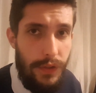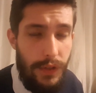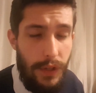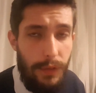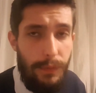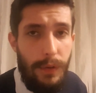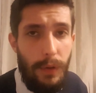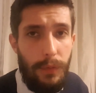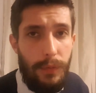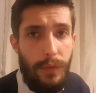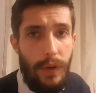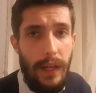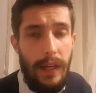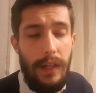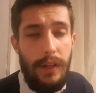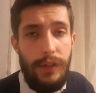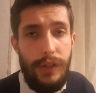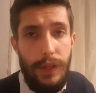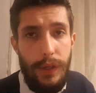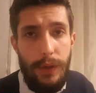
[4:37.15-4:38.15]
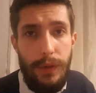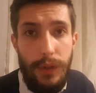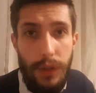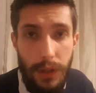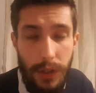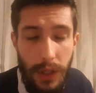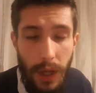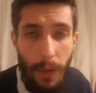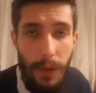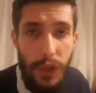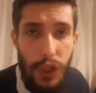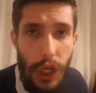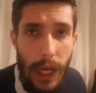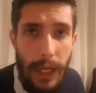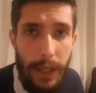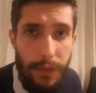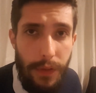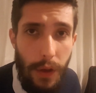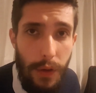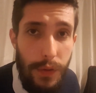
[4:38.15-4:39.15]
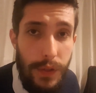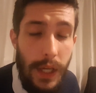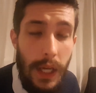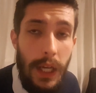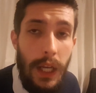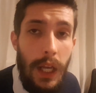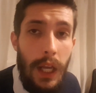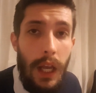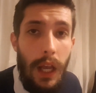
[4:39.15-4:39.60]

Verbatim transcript: do feel free to go and check those